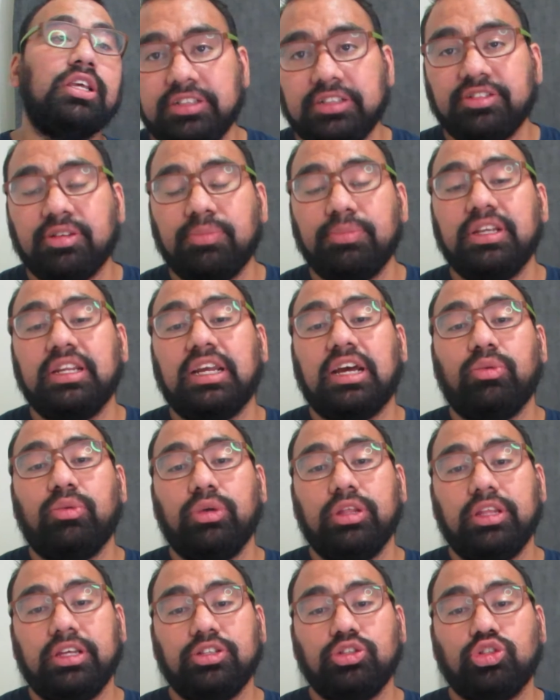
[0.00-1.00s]
is something I
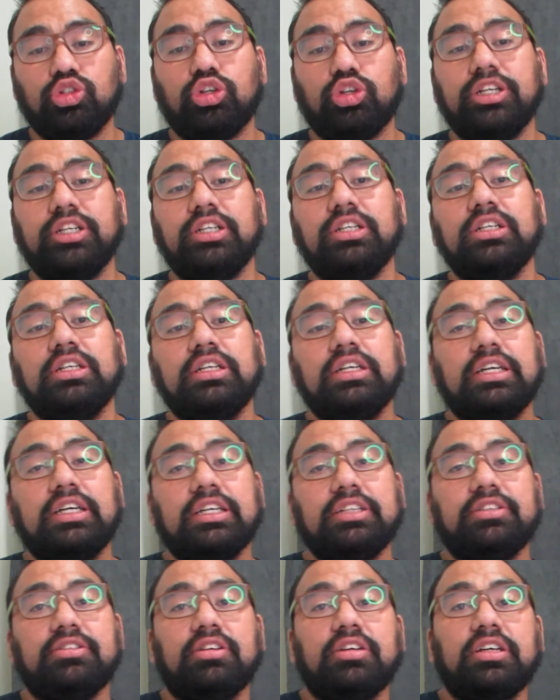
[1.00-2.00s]
really enjoy.
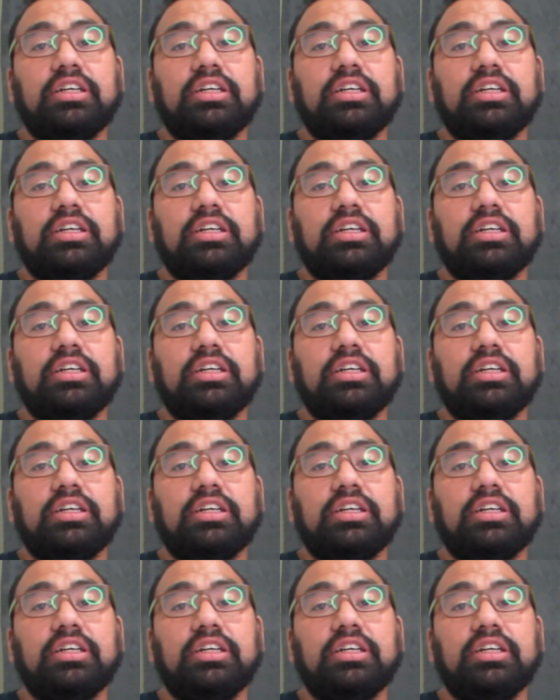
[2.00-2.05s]
It's